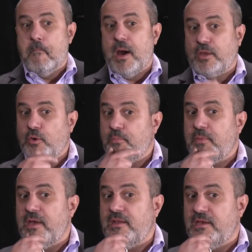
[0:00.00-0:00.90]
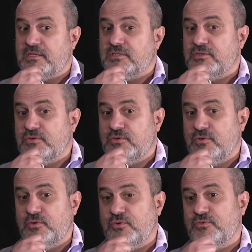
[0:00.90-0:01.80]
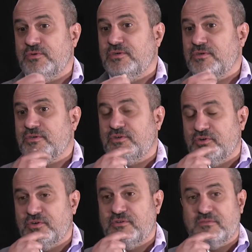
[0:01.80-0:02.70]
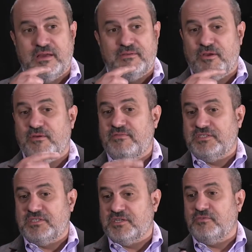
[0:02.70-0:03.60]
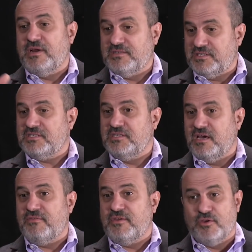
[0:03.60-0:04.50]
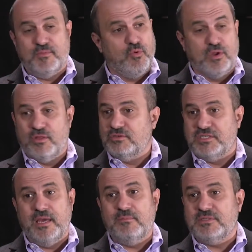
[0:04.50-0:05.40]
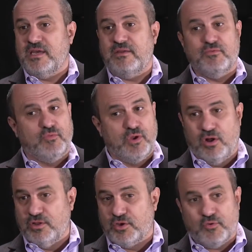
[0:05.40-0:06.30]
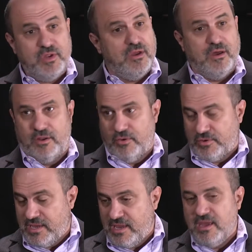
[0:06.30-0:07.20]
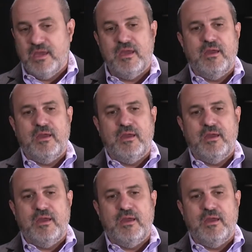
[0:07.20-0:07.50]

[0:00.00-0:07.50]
Michael Bennett, who... could, you know, if he's sticking around just enough, he could be one of those names that we all agree on. Okay.